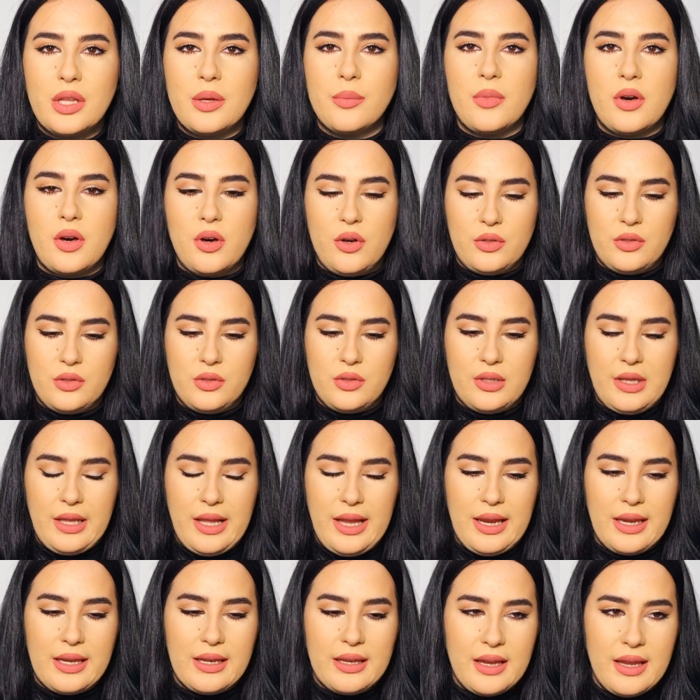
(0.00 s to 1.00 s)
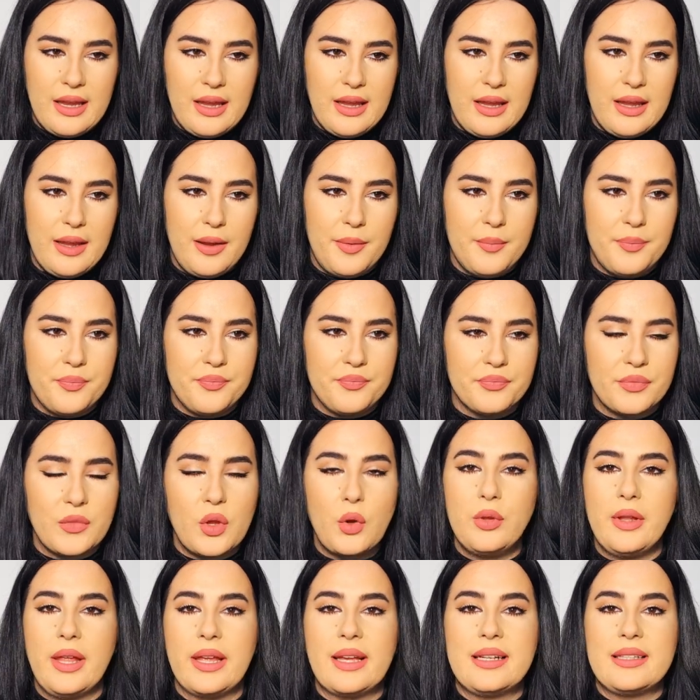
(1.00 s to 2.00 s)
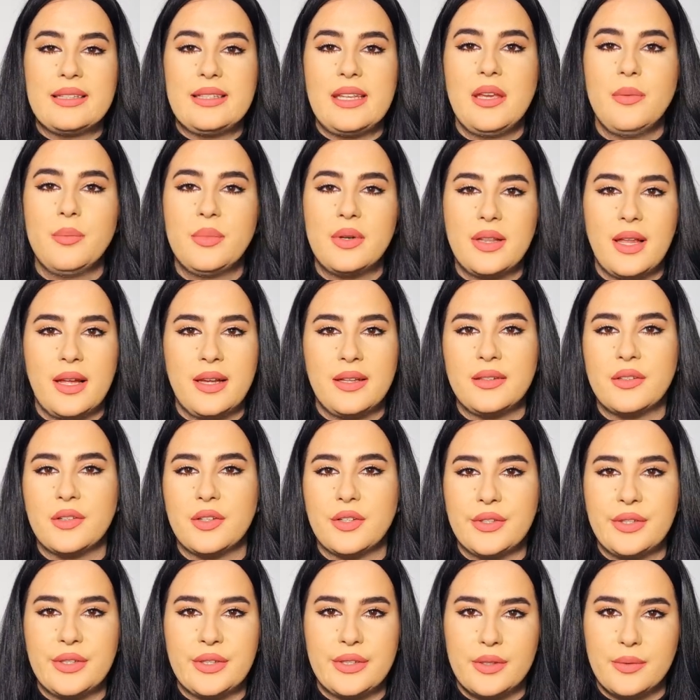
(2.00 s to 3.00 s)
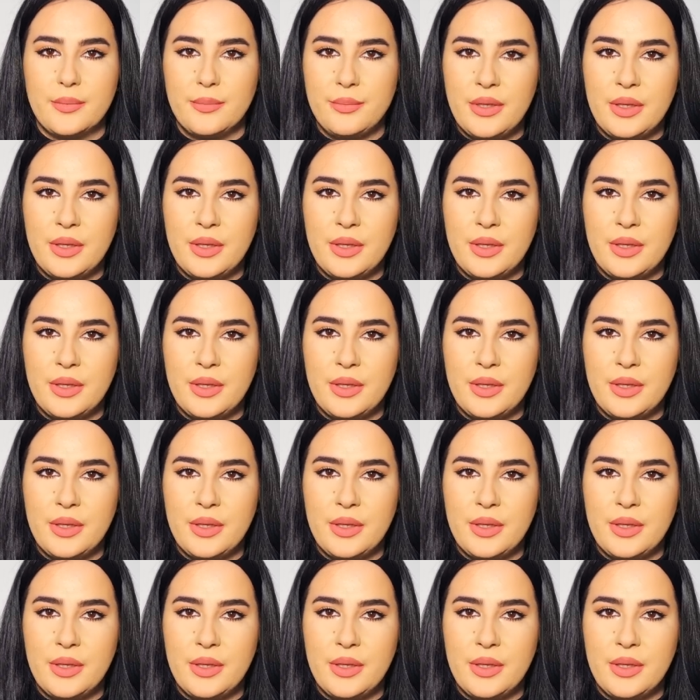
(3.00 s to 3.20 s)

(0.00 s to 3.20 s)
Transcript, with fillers: them on like a, um, on like a table under the